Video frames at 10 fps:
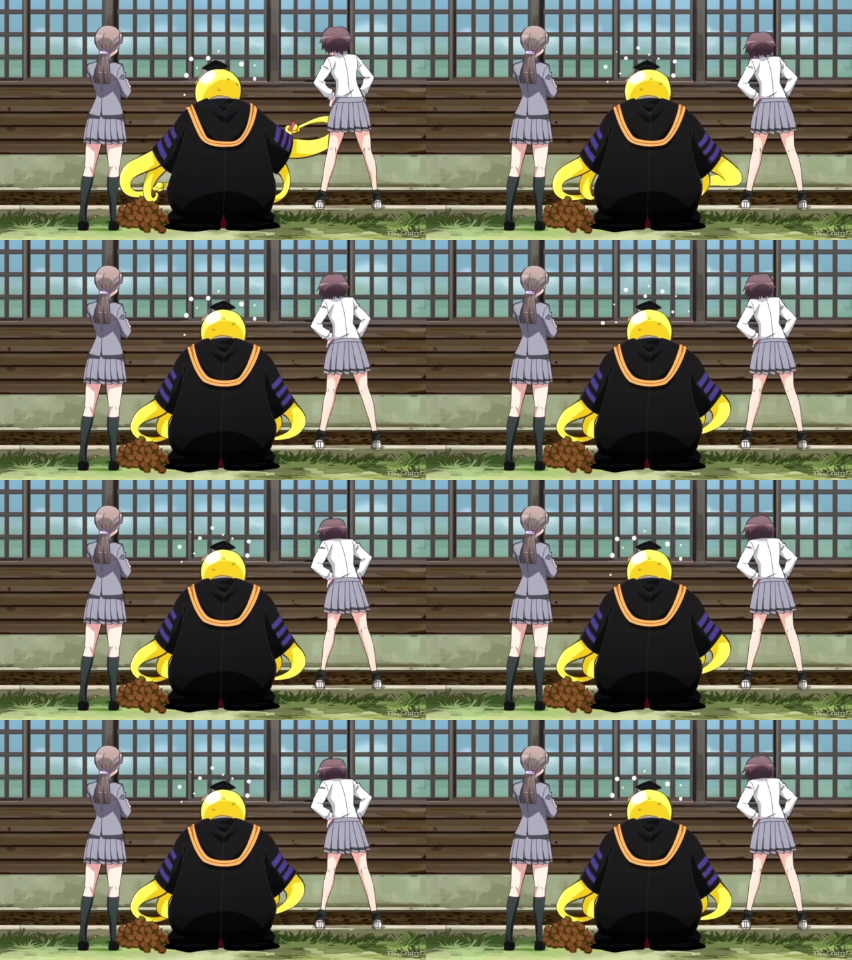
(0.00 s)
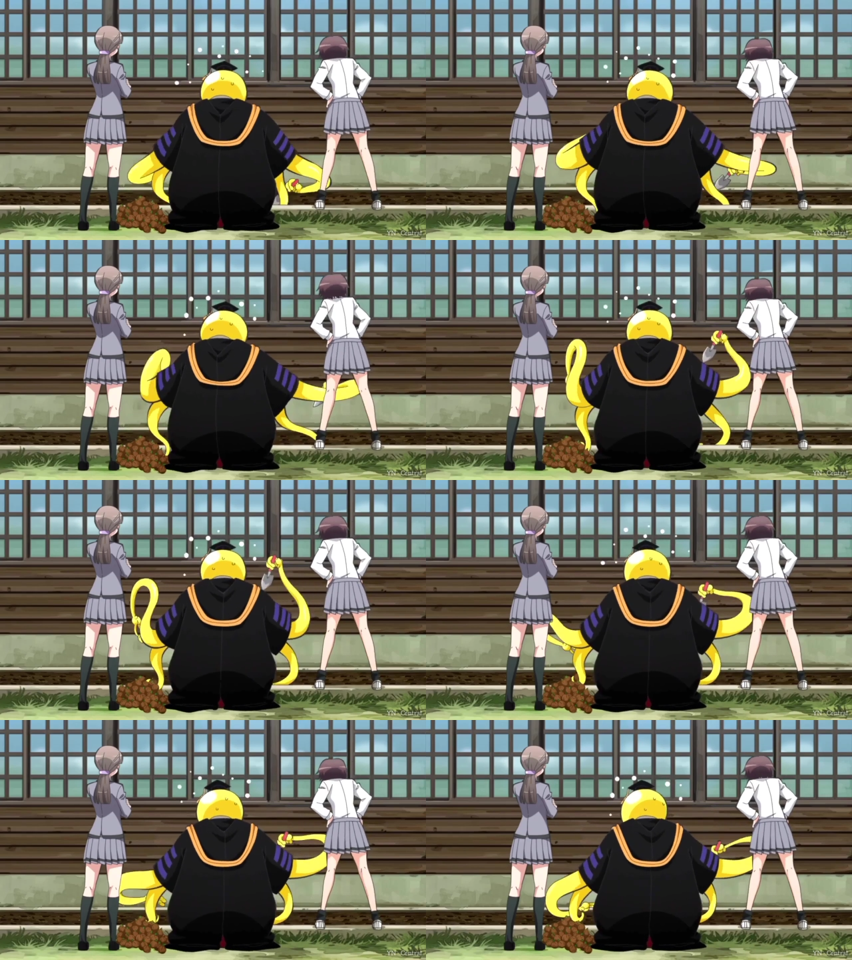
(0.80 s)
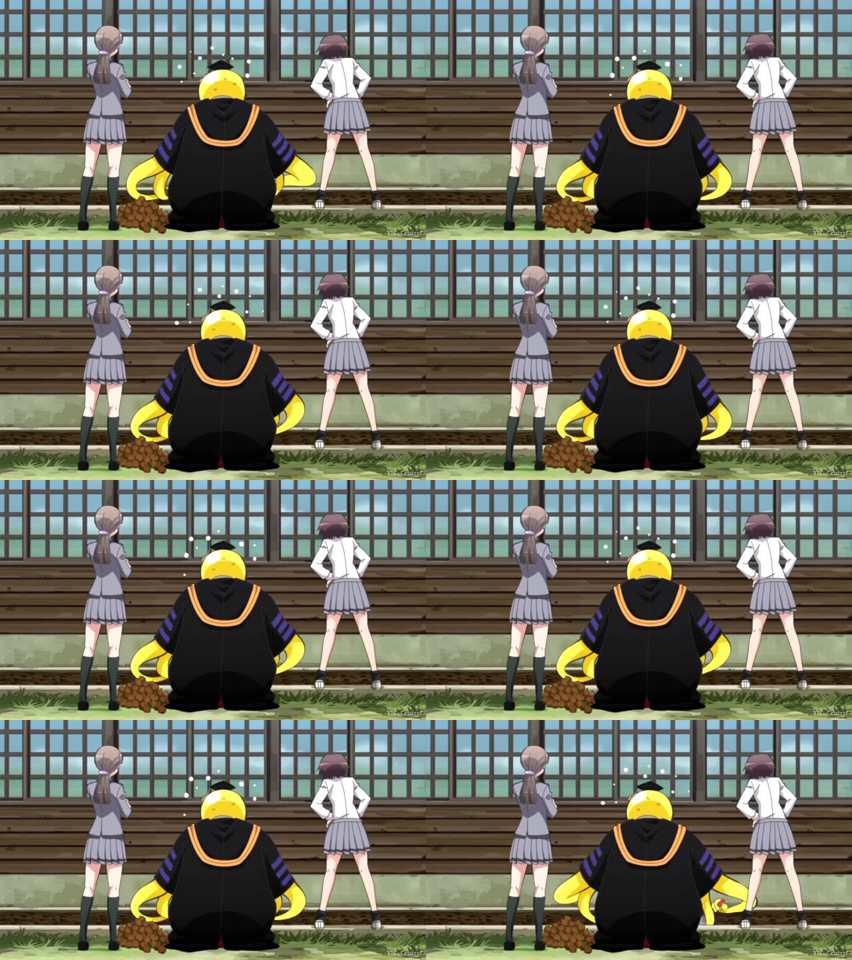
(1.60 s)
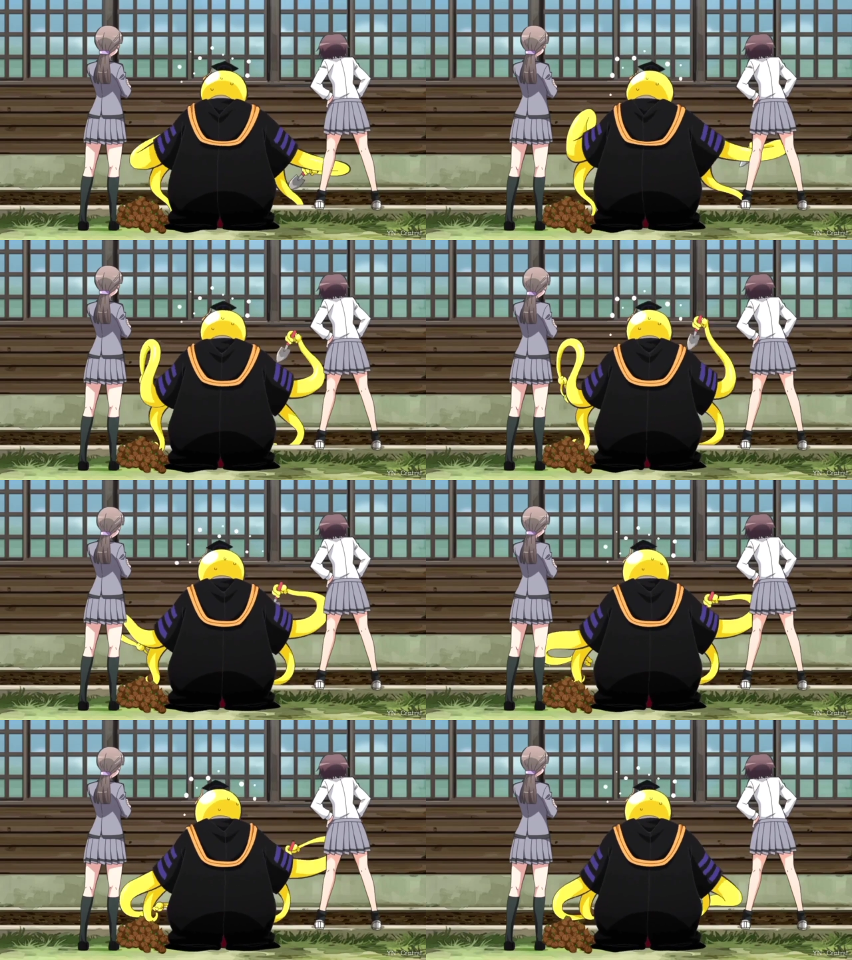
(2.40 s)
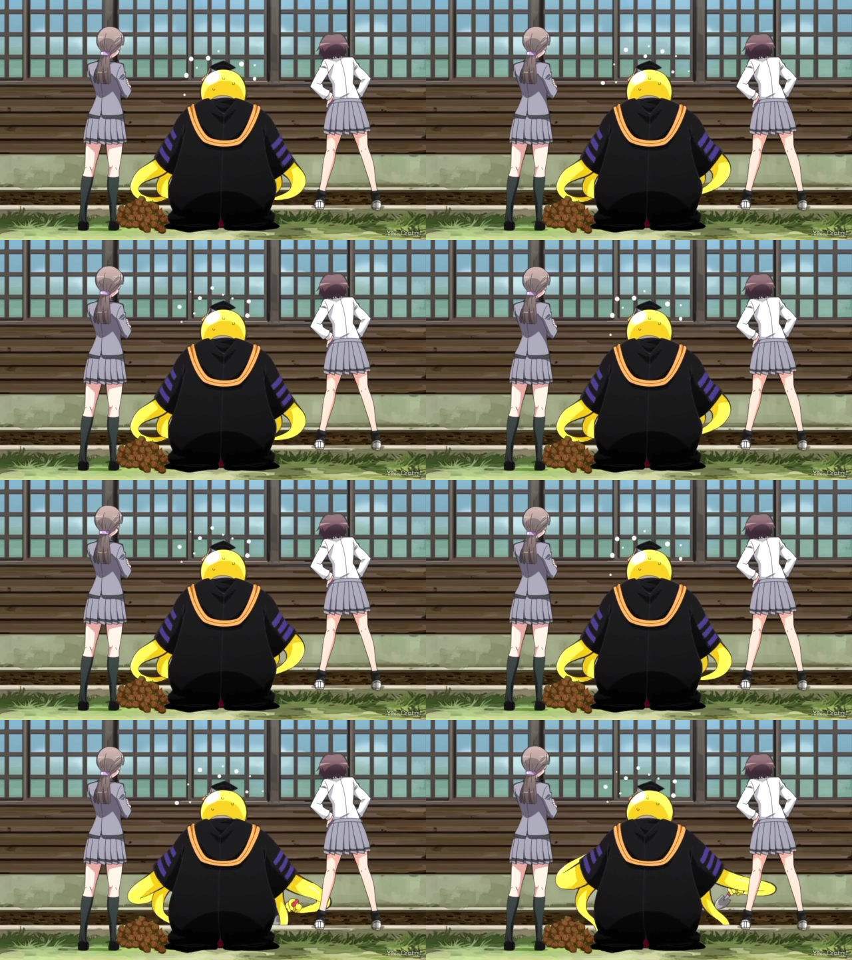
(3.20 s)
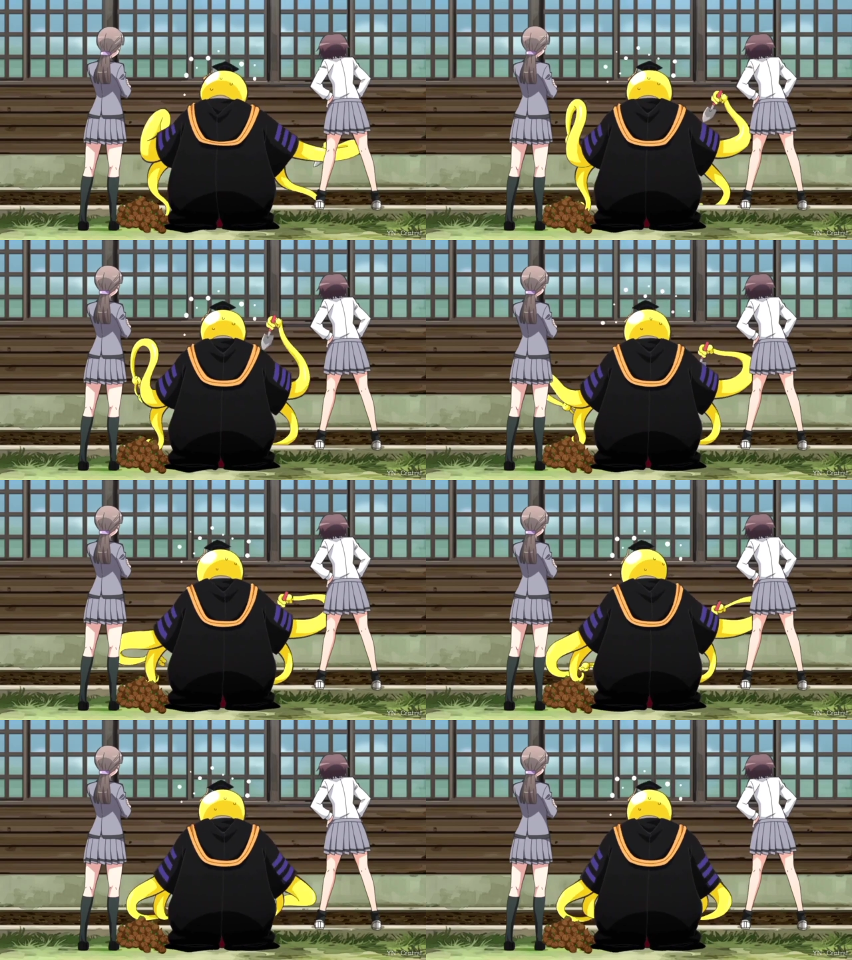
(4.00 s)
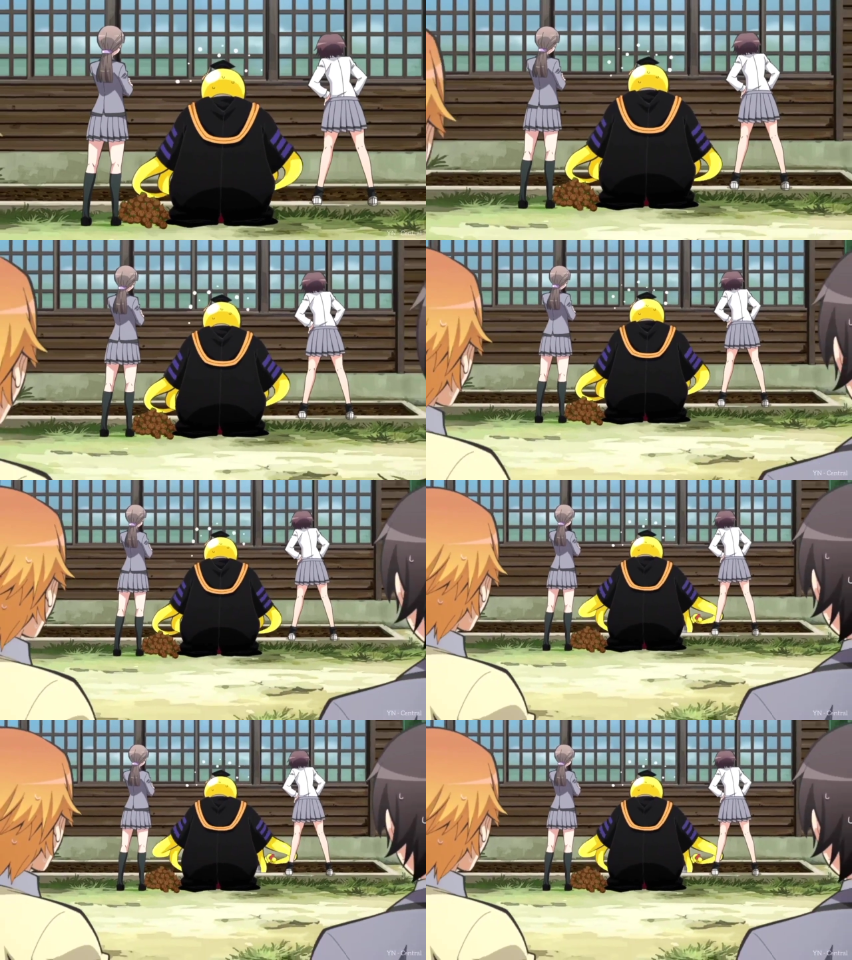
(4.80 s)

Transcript: (no speaker visible)